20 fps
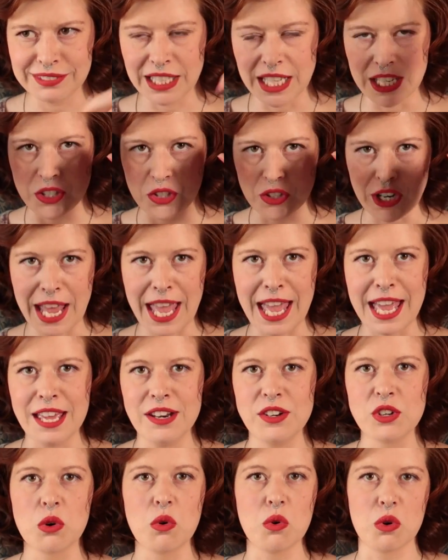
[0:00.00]
in your
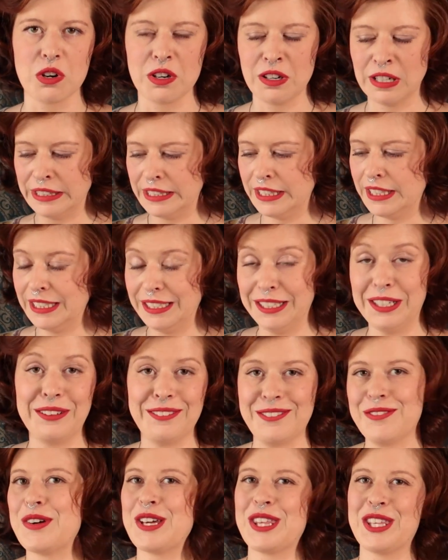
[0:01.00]
head or
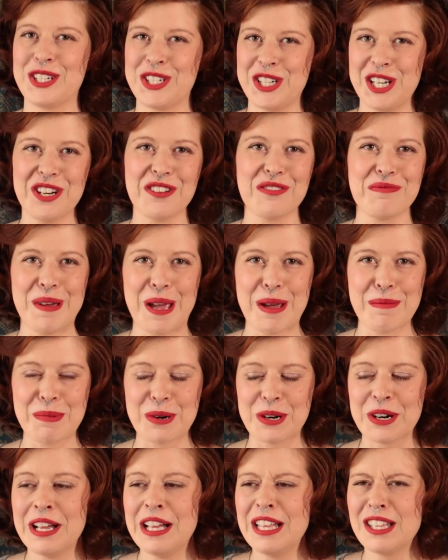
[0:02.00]
with a sheet of
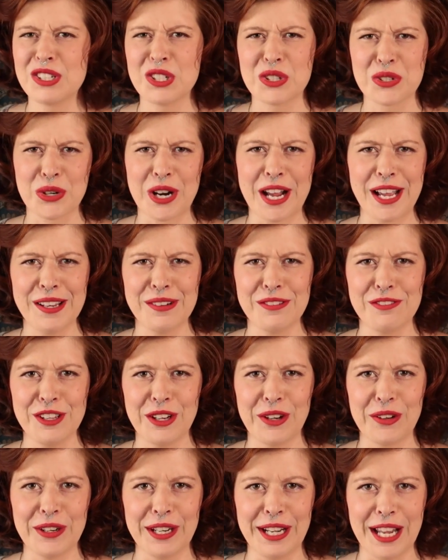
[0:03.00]
paper to try and
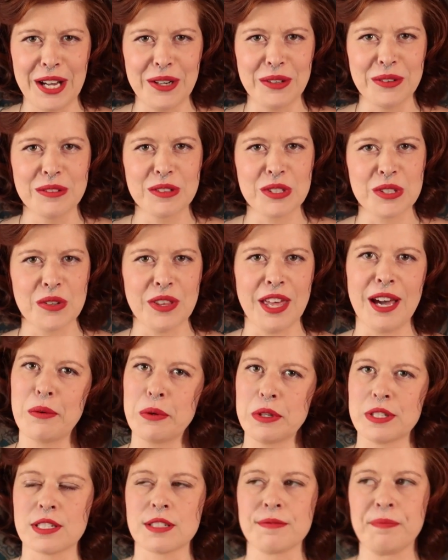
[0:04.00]
figure it out. So that
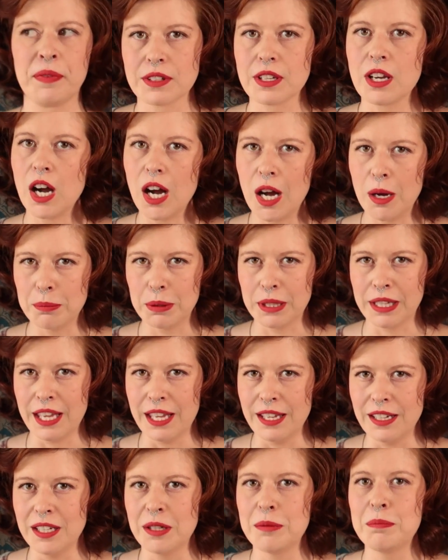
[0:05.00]
was
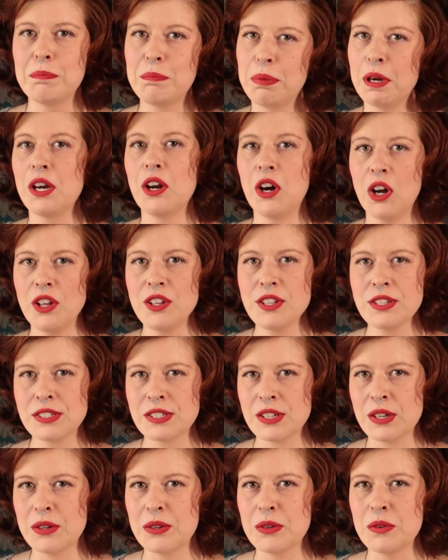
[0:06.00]
complicated. But
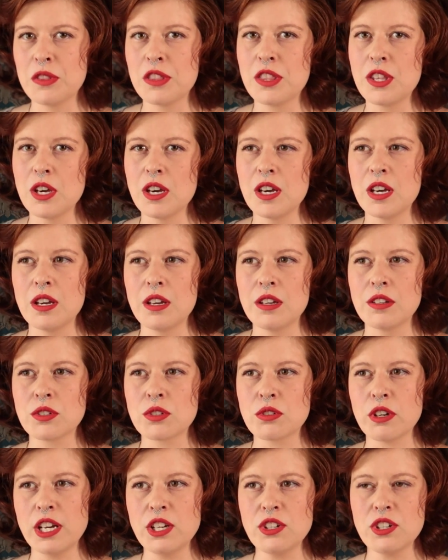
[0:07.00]
also the
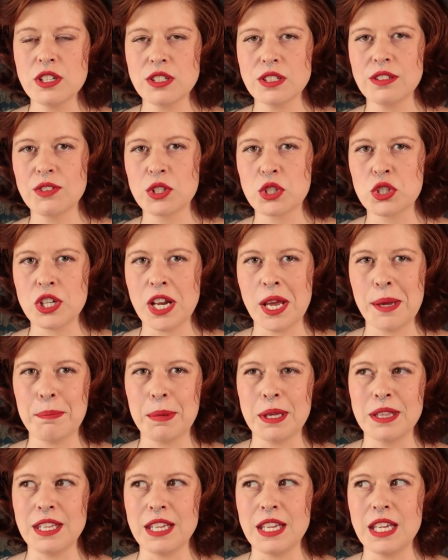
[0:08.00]
strangeness of the shape
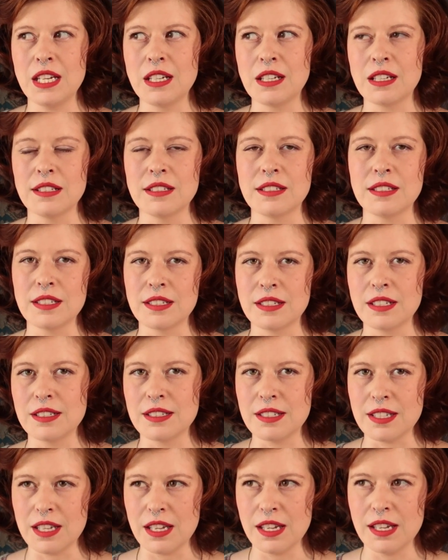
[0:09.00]
and the
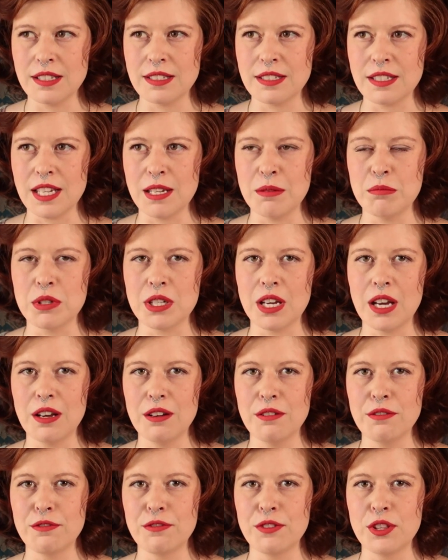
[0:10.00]
inconsistency, it seemed,
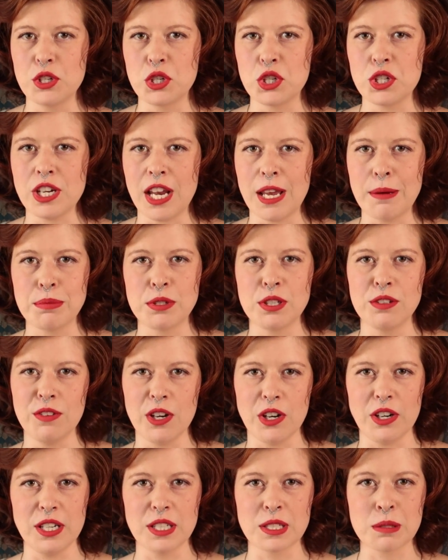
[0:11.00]
of the shape to
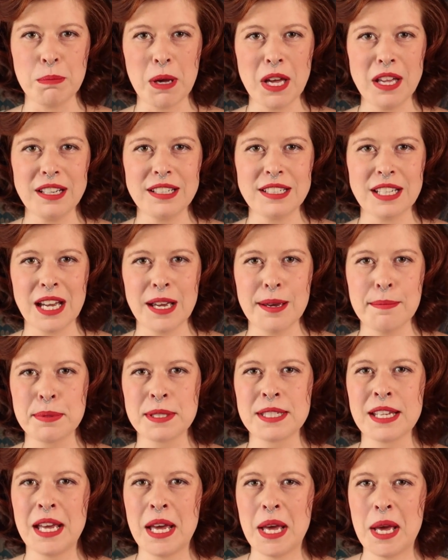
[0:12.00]
various body
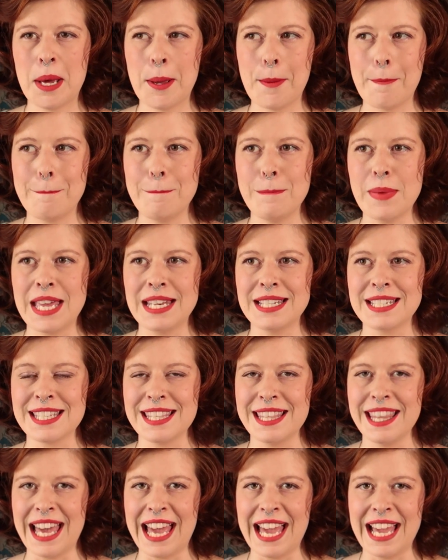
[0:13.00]
types meant
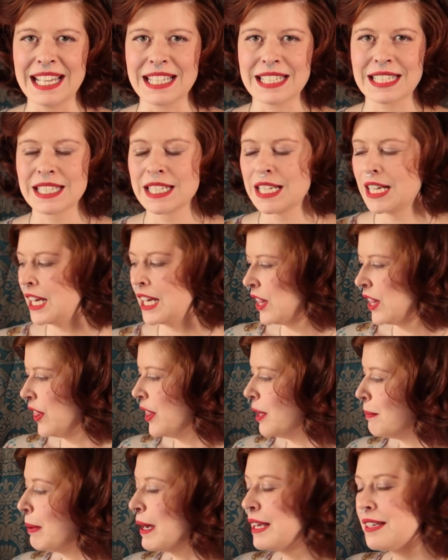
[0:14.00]
that
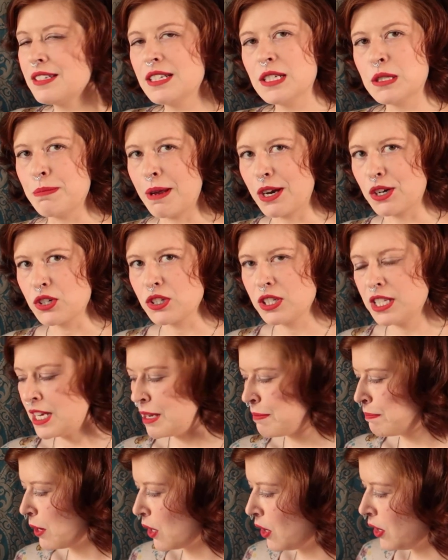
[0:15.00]
the bust
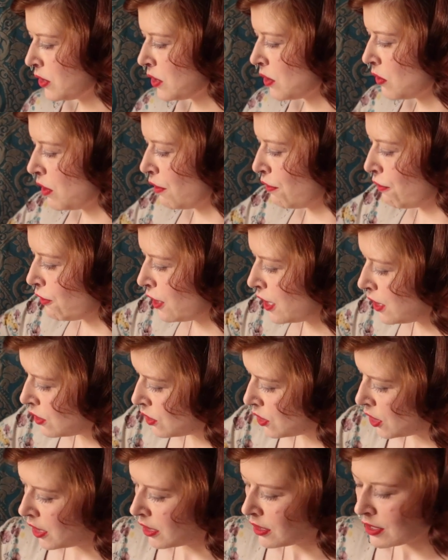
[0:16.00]
especially, but also the
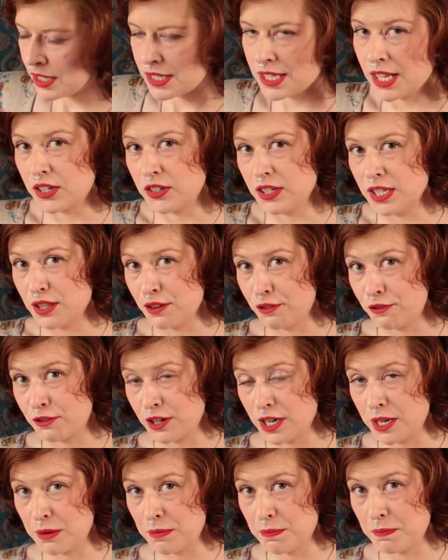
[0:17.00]
front darts that are in the
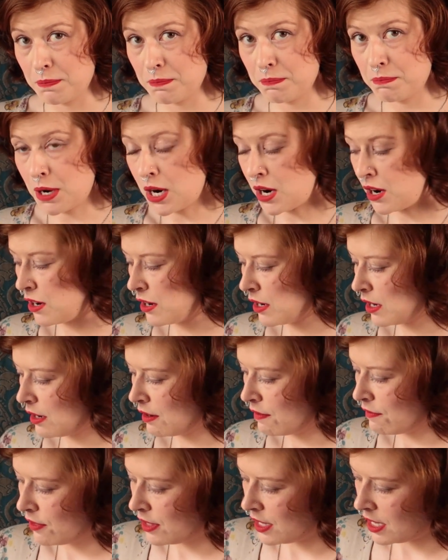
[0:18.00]
front part
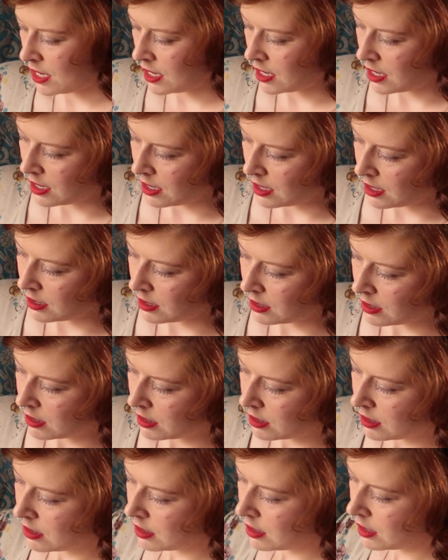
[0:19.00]
of the
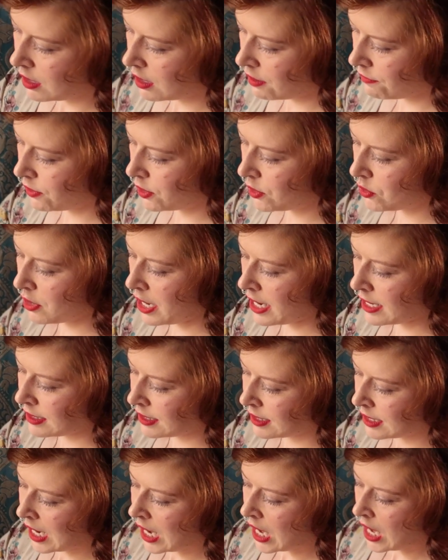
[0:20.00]

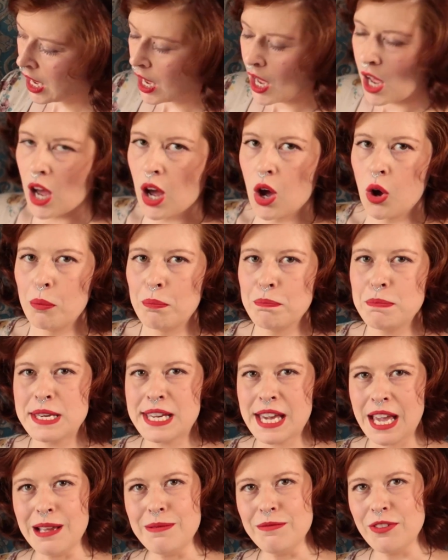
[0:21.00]
dress
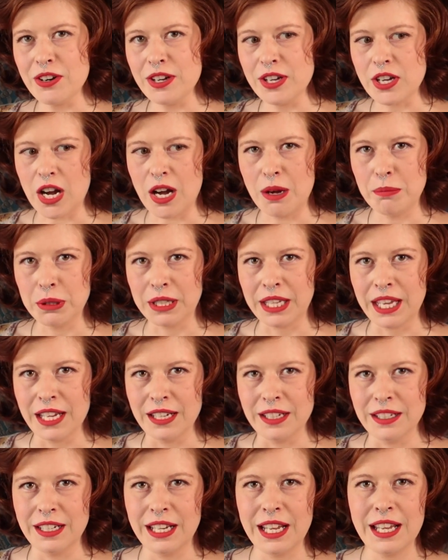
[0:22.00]
became very
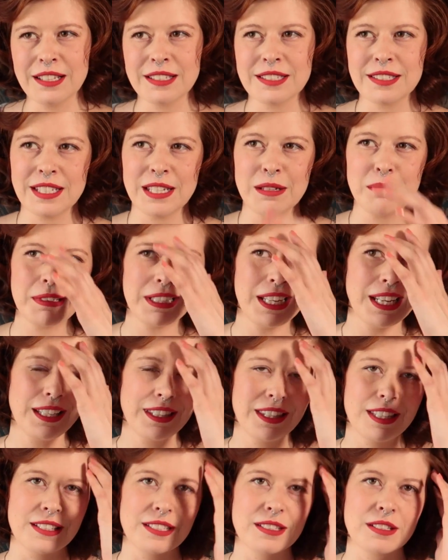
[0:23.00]
complicated. It seemed
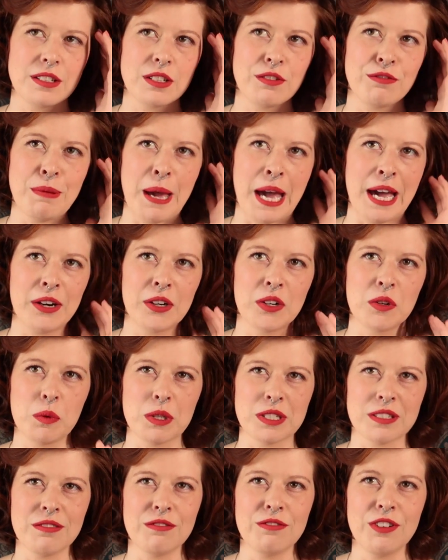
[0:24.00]
like this pattern
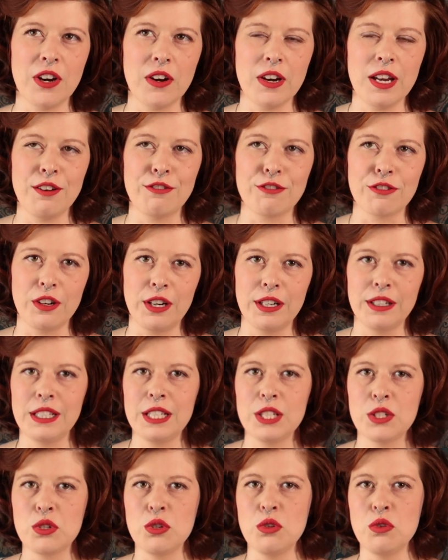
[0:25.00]
wasn't very
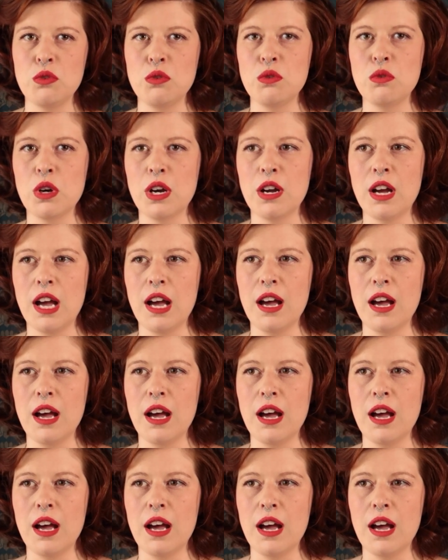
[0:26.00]
friendly to